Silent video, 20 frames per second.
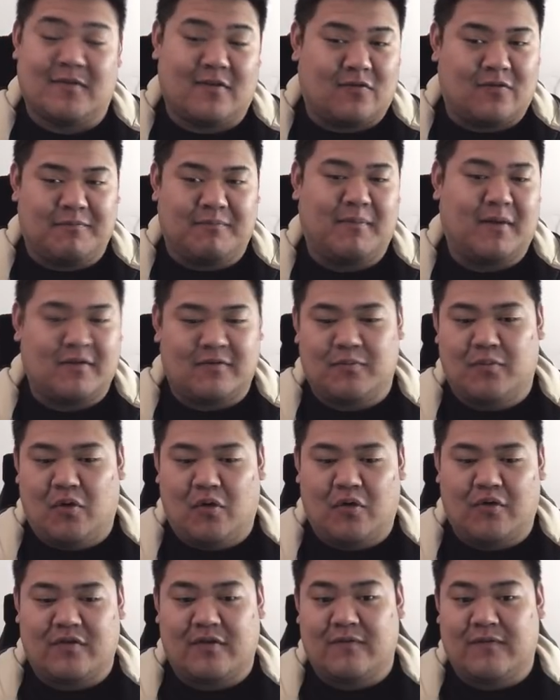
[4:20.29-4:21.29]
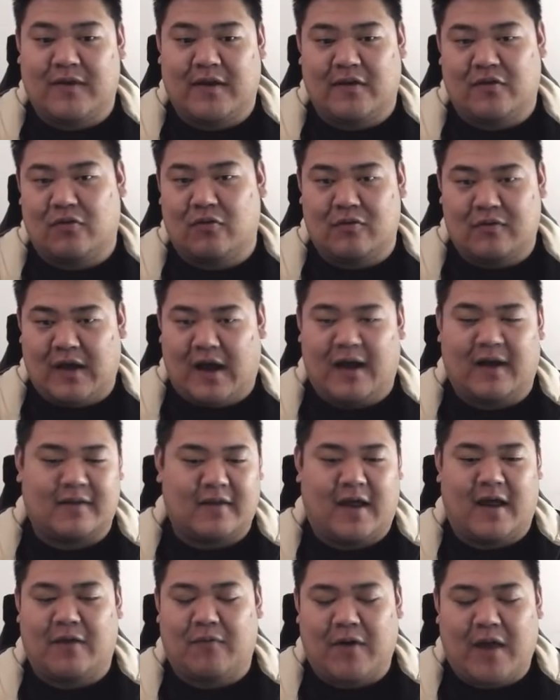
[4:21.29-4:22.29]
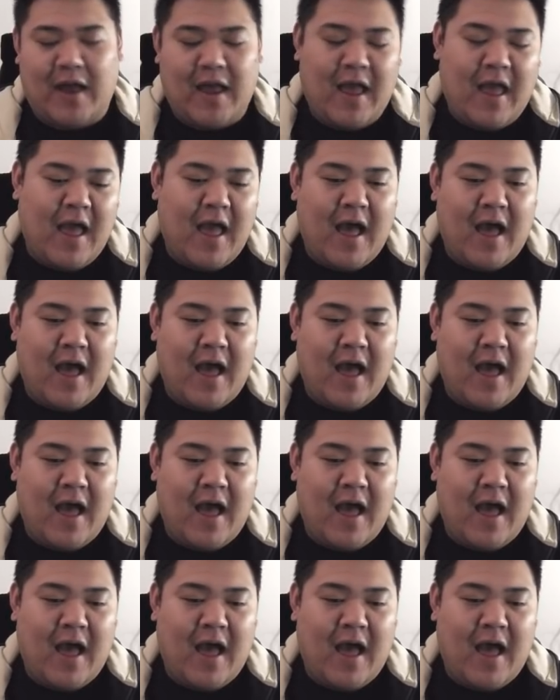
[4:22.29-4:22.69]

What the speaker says: it's much more severe to Dark Knight, right?